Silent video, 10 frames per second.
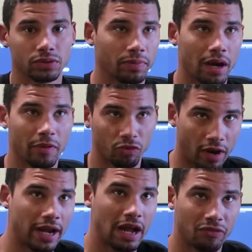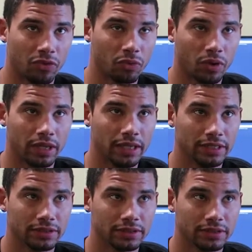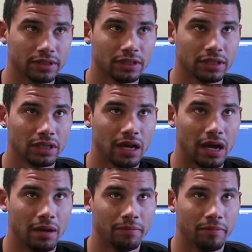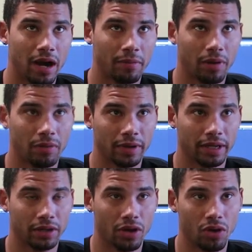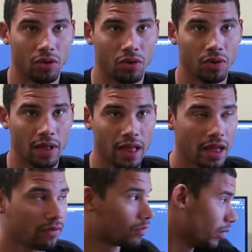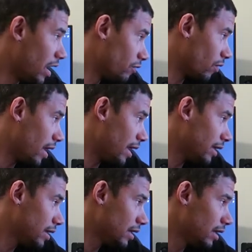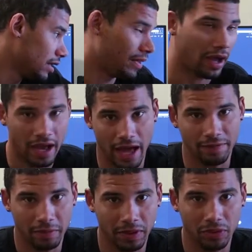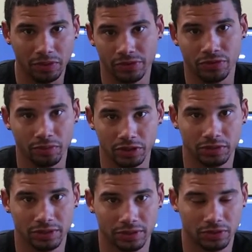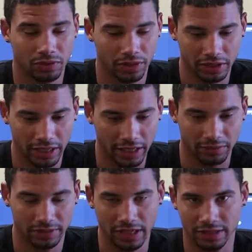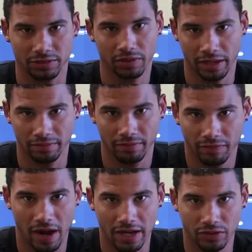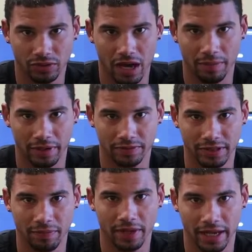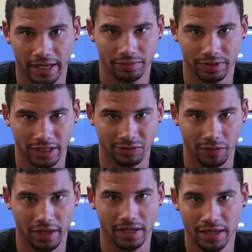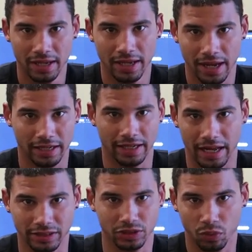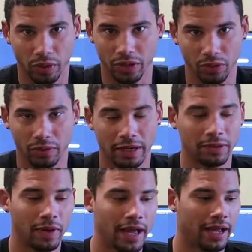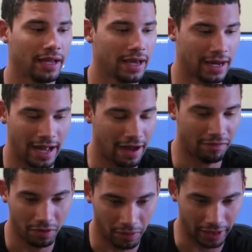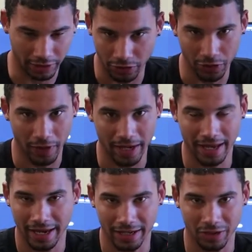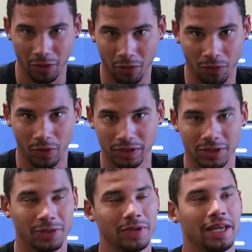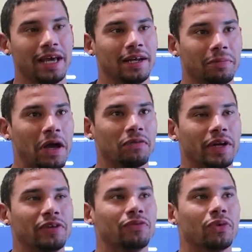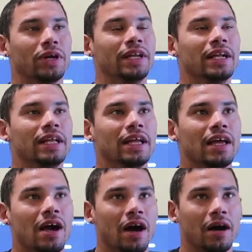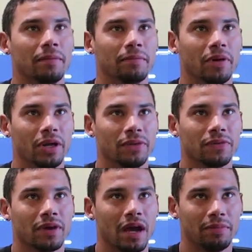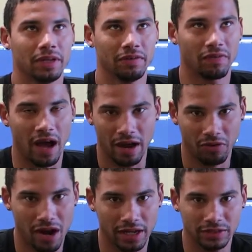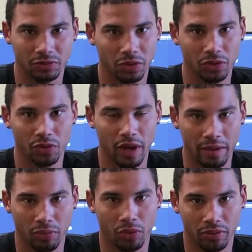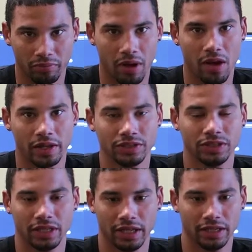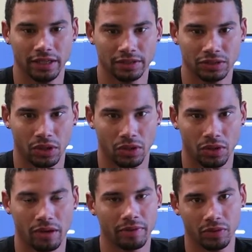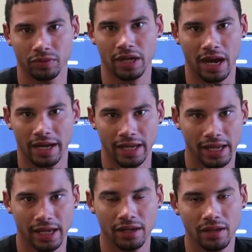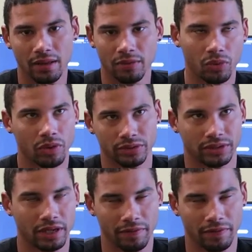so probably right after Wookiees, I'll probably go. From what I've read, now, I haven't been doing too much research on it because I get obsessed. When I find a new topic of something, I get obsessed with it, and then I just want to do it right away, and I have the money to do it, and I don't want to do it yet. I'm not ready for it, but I believe IROS will do a port and polish and then install. I'm going to do it with the IE. Well, it's not